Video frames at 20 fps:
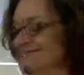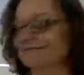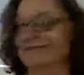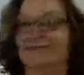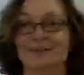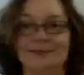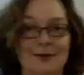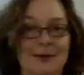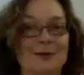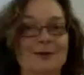
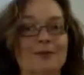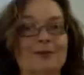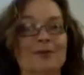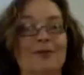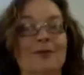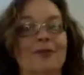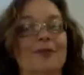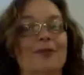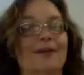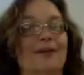sorry to read the
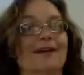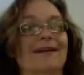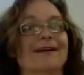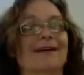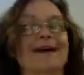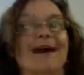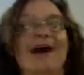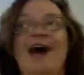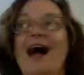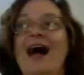whole thing,
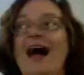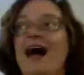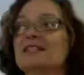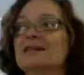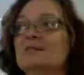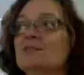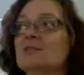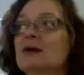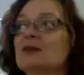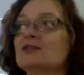has a
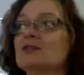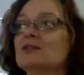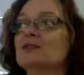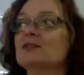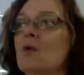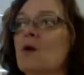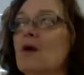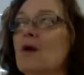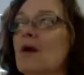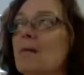much
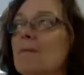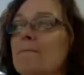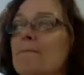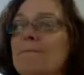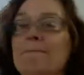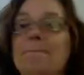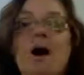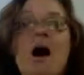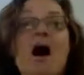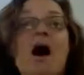more
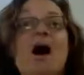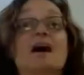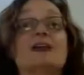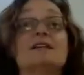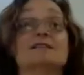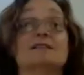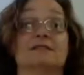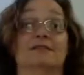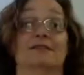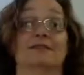
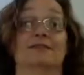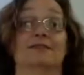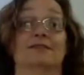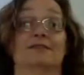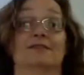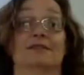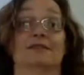positive